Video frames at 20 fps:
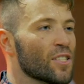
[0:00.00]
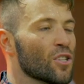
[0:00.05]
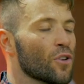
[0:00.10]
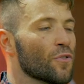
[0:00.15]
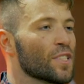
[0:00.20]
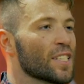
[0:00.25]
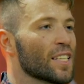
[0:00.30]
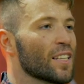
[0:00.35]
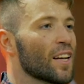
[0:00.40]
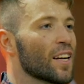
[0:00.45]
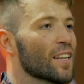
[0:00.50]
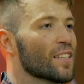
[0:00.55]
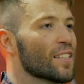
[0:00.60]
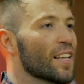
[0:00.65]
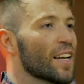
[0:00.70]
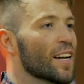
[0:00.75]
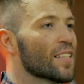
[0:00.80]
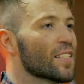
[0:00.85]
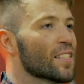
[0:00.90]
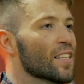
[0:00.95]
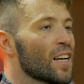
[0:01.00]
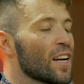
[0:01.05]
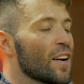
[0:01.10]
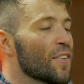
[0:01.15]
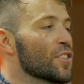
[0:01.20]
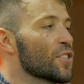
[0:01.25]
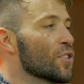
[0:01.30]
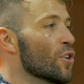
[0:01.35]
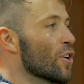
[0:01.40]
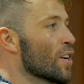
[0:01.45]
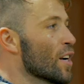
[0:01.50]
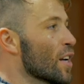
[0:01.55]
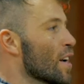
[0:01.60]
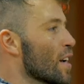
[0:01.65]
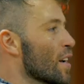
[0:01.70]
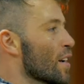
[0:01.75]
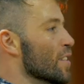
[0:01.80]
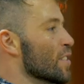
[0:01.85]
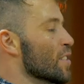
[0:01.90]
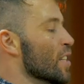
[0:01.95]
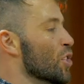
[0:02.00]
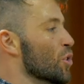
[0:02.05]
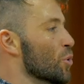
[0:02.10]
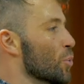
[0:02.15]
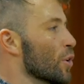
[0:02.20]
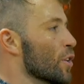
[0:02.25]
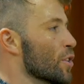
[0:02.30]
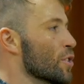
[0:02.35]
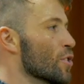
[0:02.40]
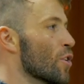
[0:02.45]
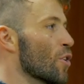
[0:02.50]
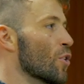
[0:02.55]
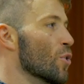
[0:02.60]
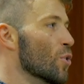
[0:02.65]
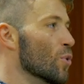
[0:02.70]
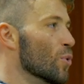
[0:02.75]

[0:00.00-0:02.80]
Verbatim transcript: is obviously like sex. If it's not consensual, it's not